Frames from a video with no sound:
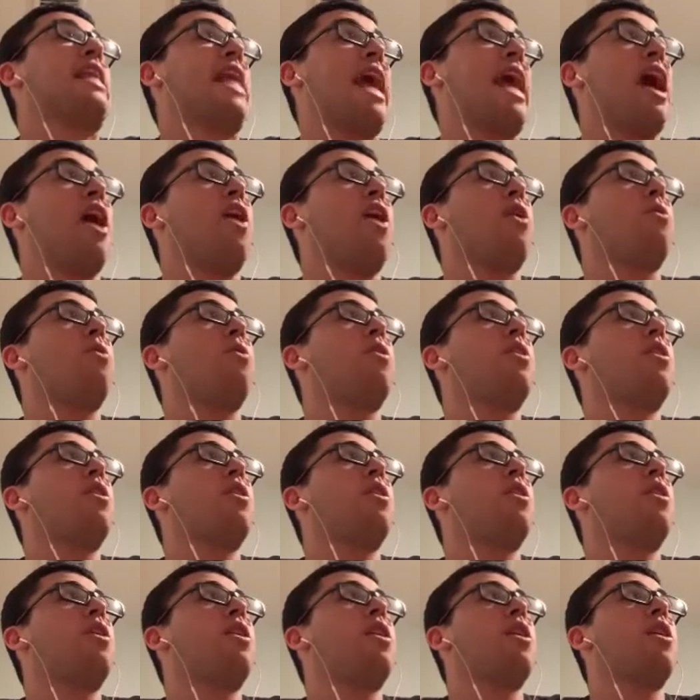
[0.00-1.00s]
now,
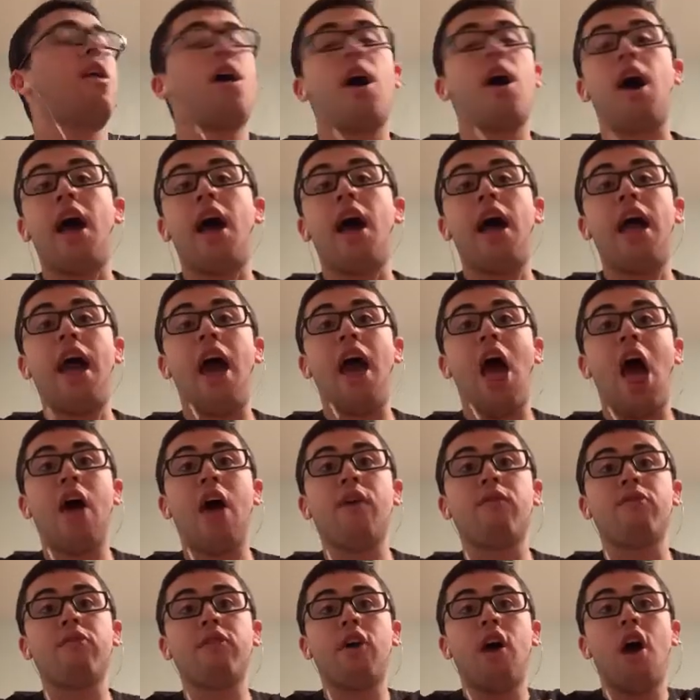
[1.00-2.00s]
I
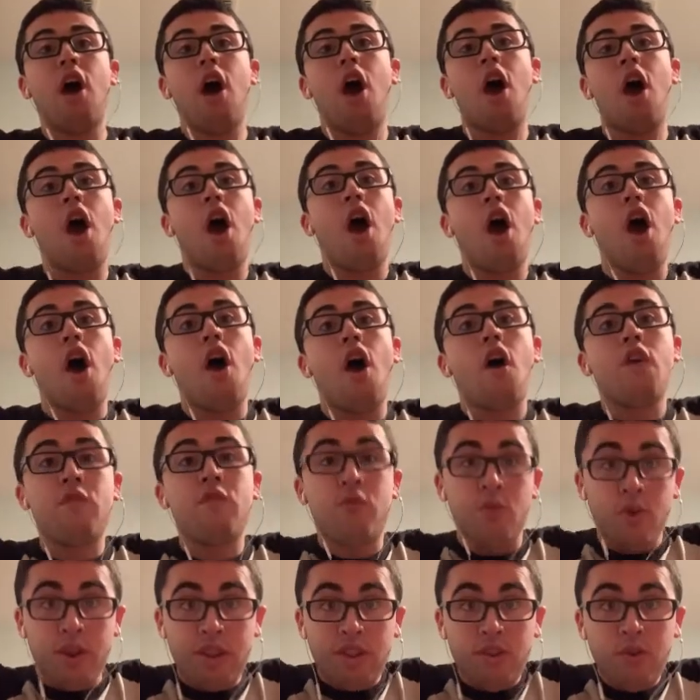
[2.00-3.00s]
have
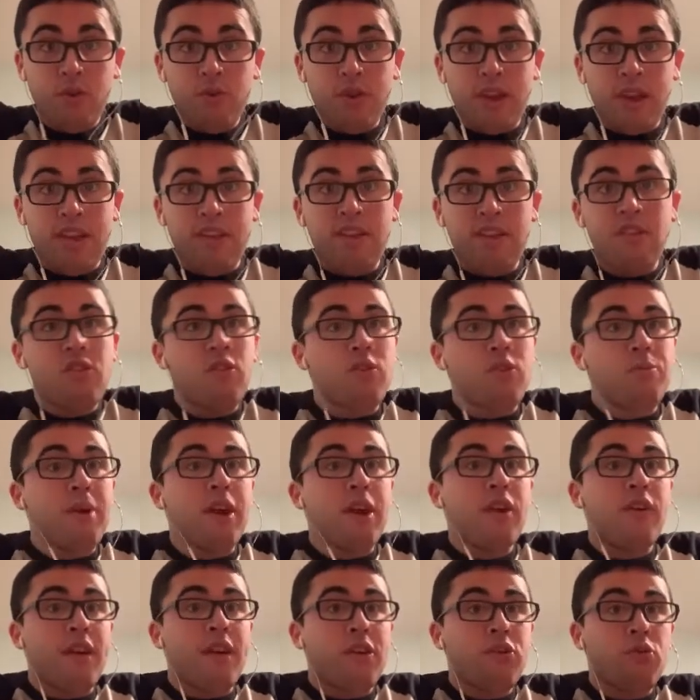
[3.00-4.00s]
42 days until my
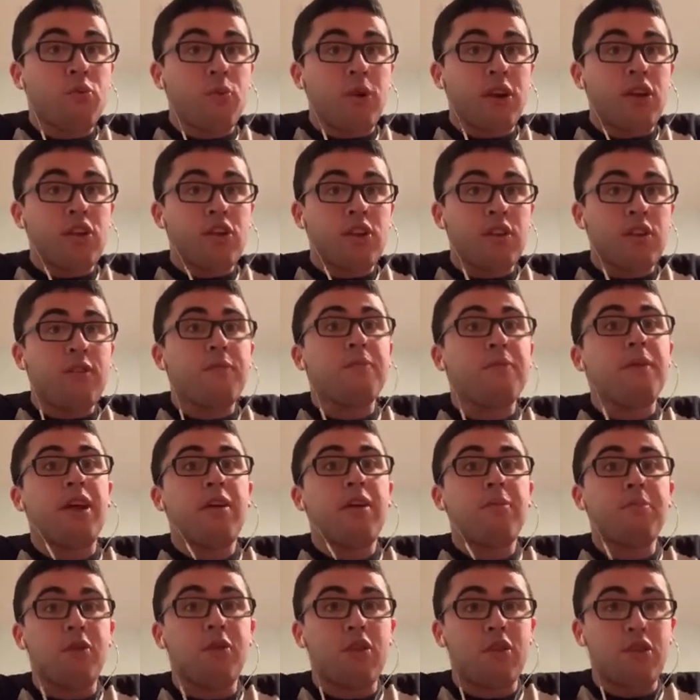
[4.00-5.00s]
graduation of my
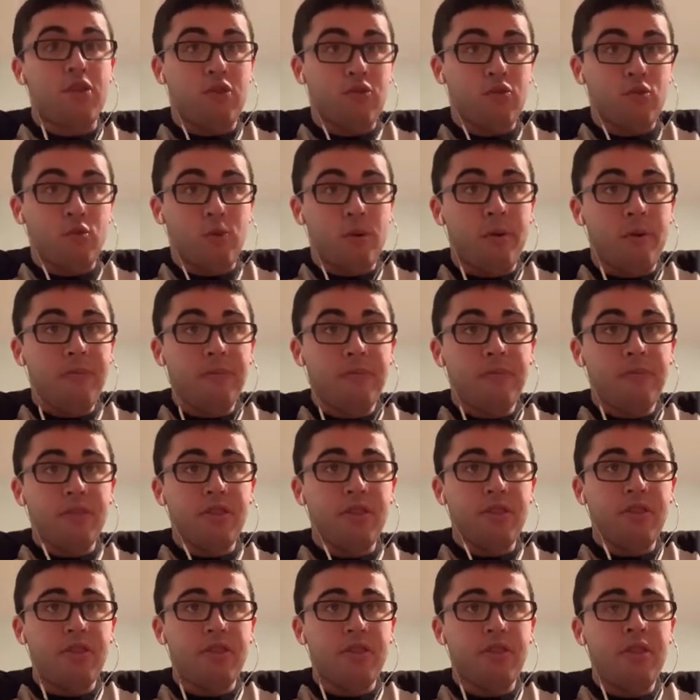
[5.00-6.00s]
community school.
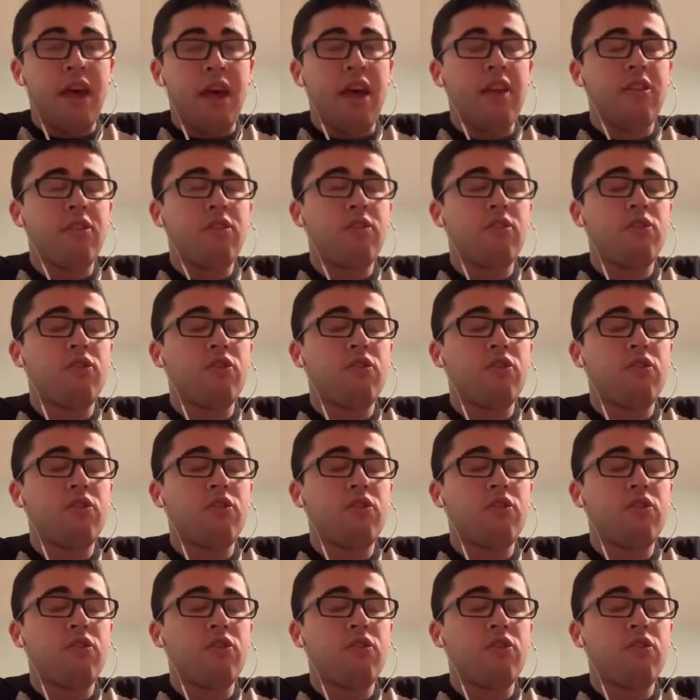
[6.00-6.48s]
That's